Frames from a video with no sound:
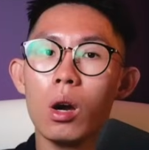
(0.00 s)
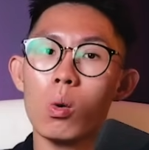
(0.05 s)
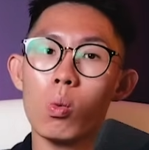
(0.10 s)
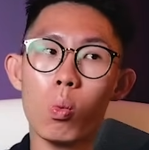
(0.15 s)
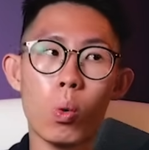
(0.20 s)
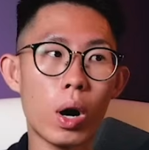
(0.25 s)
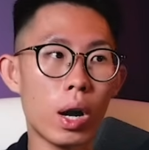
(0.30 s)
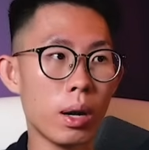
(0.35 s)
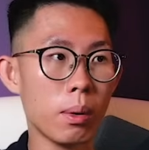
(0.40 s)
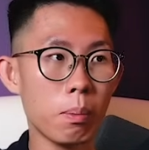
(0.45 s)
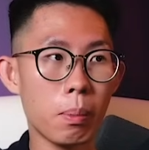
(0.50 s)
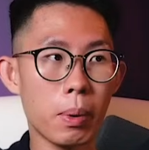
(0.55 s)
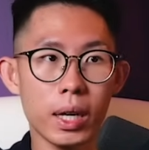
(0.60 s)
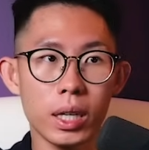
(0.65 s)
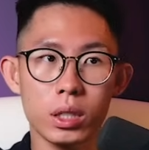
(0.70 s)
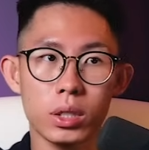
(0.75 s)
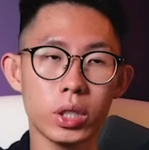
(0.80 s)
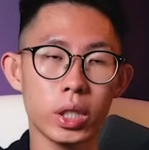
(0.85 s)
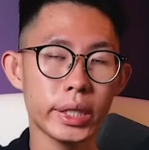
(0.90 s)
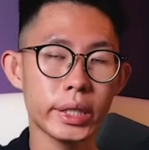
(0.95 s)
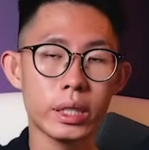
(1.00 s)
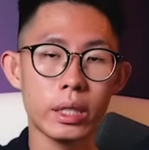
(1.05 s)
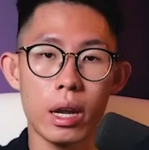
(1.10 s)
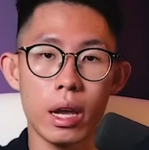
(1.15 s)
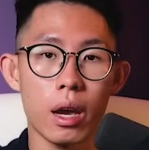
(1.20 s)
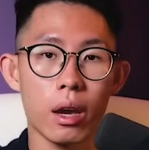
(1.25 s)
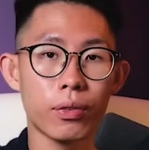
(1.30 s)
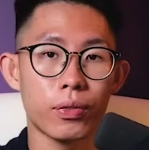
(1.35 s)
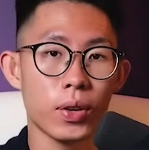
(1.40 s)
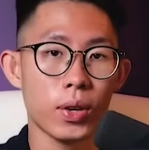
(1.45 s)
One bus just
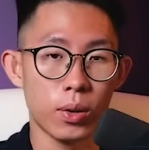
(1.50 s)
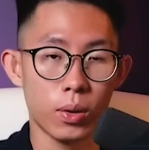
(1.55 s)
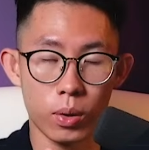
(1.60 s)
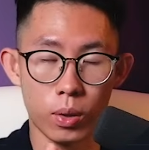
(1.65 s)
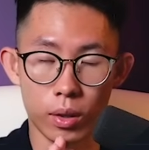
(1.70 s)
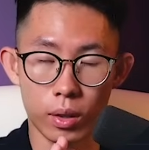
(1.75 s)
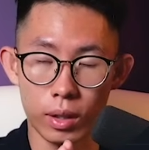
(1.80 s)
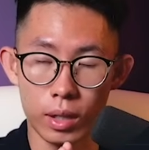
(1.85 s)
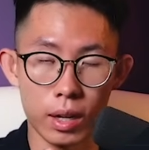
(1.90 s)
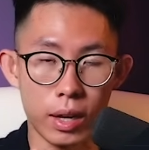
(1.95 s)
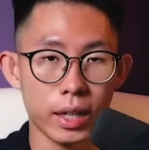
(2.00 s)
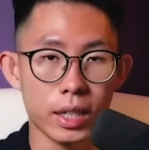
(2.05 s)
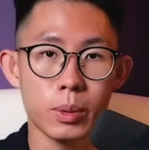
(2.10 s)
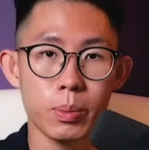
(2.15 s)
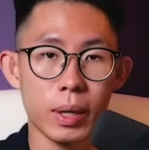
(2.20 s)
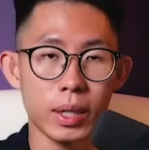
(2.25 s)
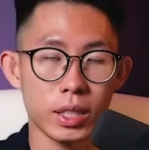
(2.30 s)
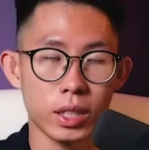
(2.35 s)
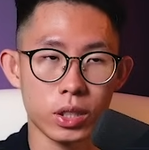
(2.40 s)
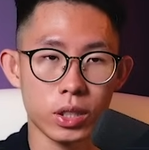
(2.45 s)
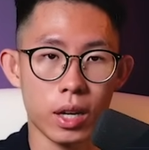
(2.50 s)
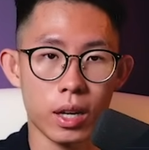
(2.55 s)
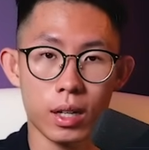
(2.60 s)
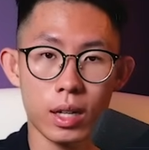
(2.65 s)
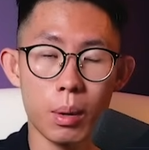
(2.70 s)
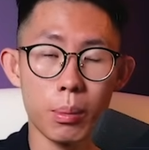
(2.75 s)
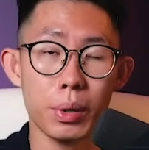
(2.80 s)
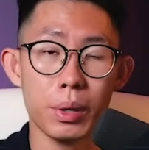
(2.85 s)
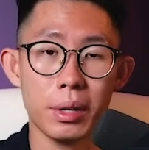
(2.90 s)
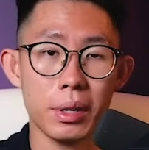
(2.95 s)
left, the next bus is gonna
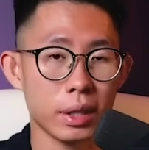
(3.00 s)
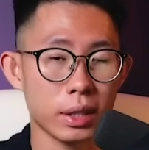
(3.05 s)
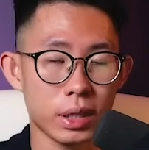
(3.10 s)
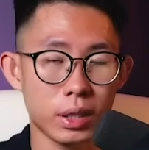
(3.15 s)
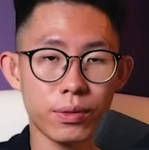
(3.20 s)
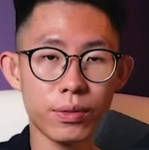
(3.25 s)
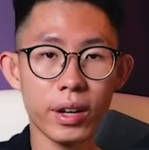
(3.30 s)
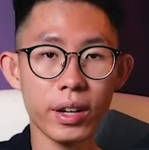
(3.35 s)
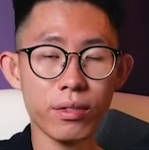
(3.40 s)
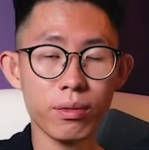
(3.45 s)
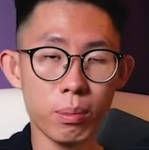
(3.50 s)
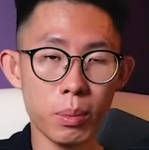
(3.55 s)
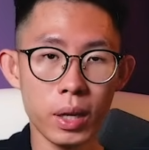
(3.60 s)
come in the next five